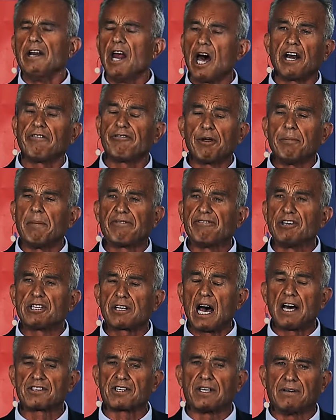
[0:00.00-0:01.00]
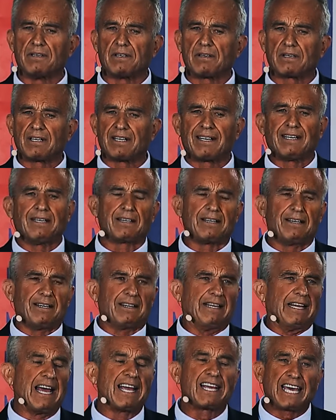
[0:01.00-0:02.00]
None of them ever does it.
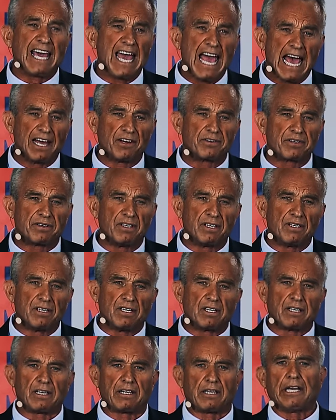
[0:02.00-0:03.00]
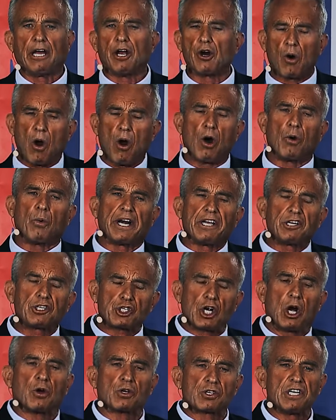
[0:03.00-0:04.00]
They can't. They're already
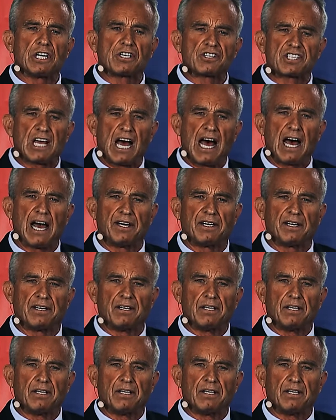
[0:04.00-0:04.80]
chosen aside.